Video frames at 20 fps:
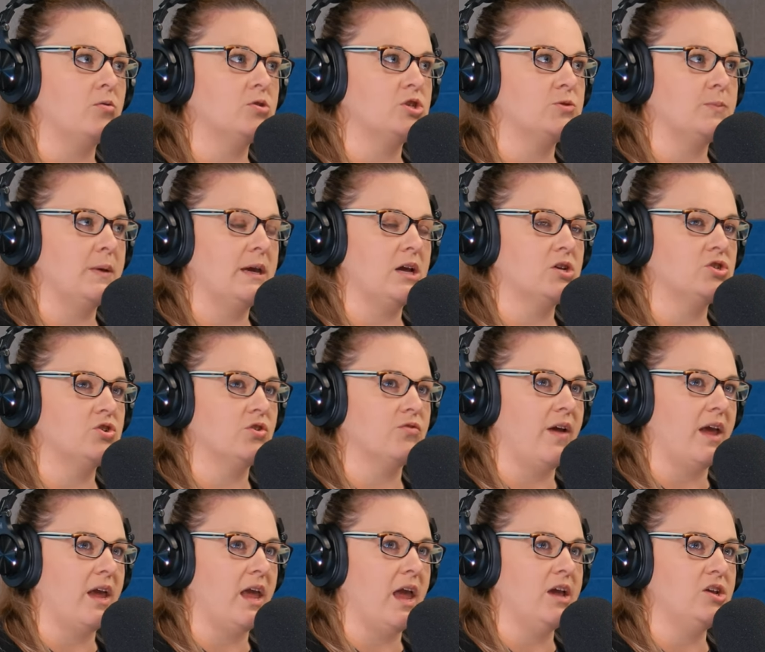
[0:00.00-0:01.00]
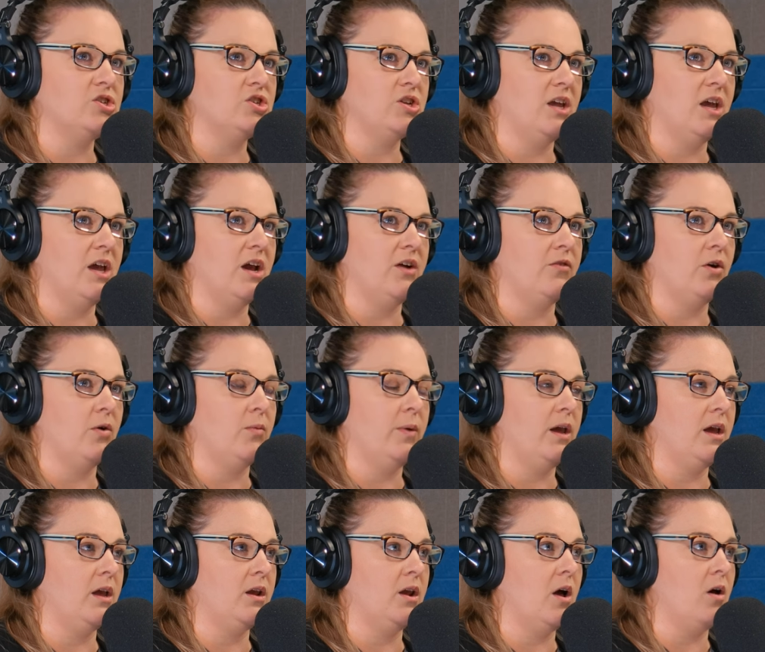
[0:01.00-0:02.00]
Just because you're vacationing here for a
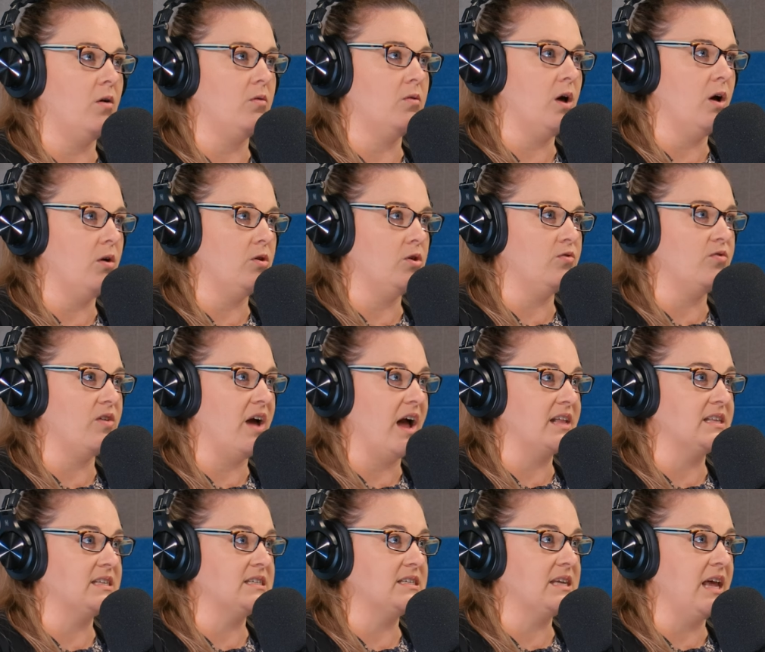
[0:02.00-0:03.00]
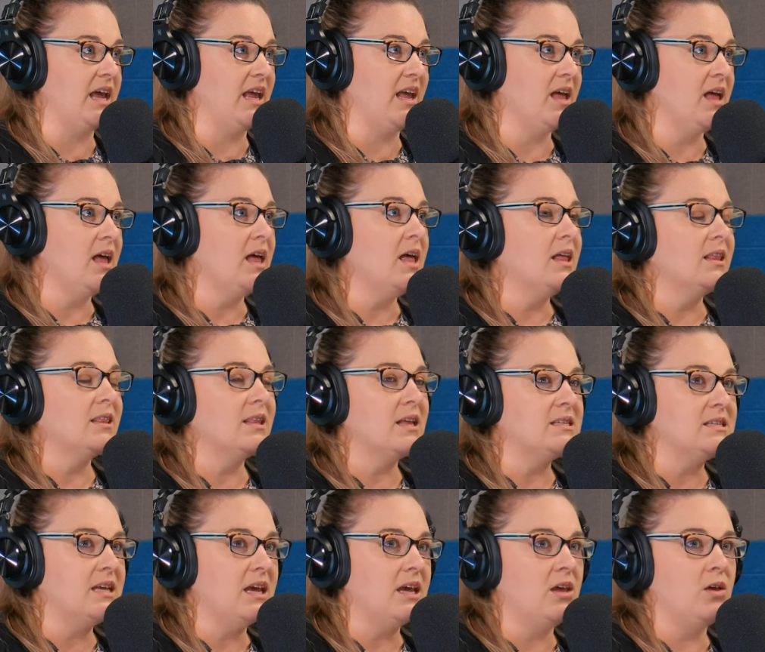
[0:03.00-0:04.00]
week and, oh no, you've gotten sick.
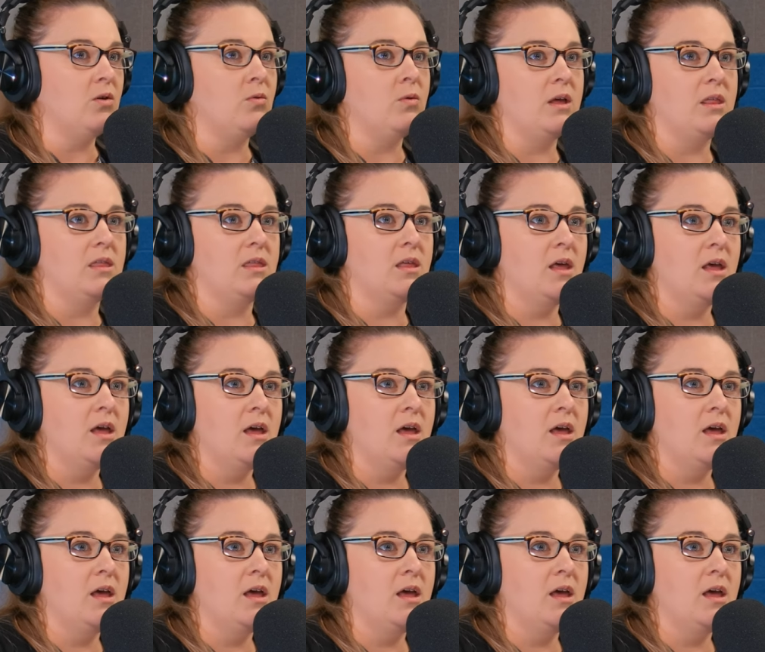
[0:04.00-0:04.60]
Let's hit you with